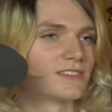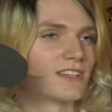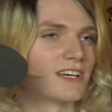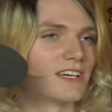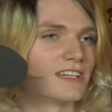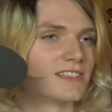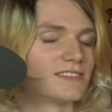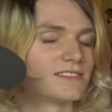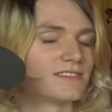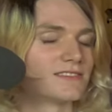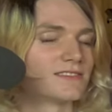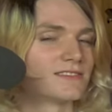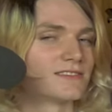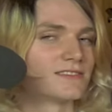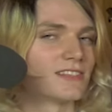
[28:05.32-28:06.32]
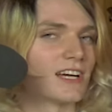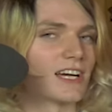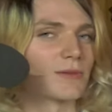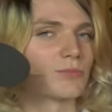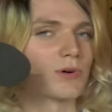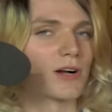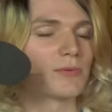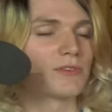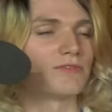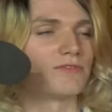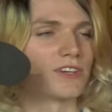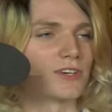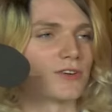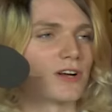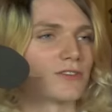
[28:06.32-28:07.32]
Like I could probably
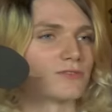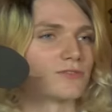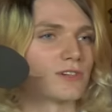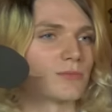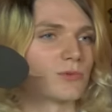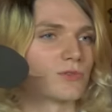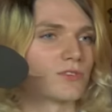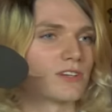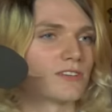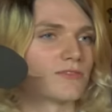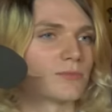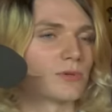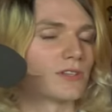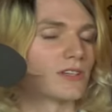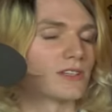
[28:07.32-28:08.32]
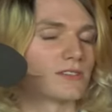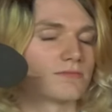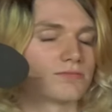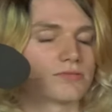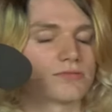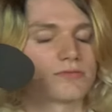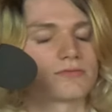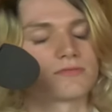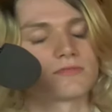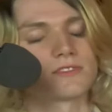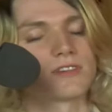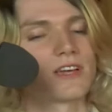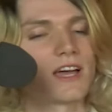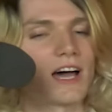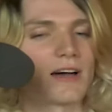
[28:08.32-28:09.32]
figure out treble clef, but like
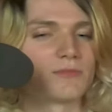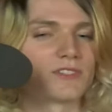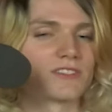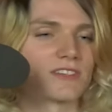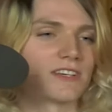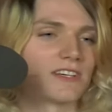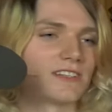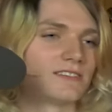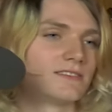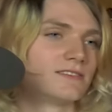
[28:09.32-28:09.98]
I'm just like,